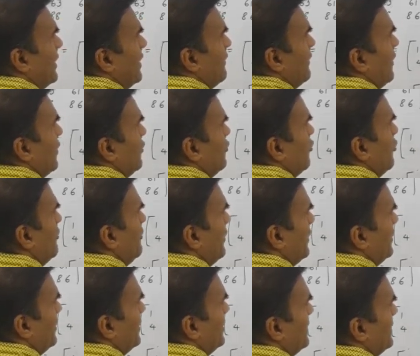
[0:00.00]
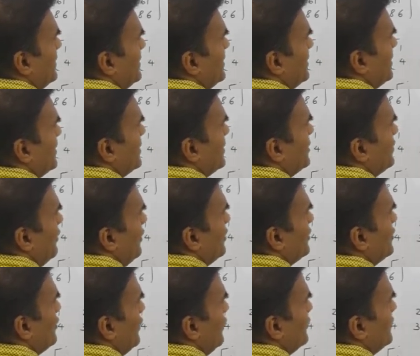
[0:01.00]
When you open this, this is
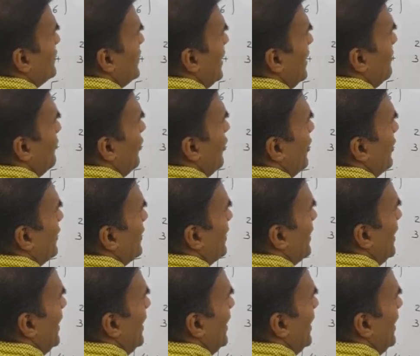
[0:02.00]
also same order,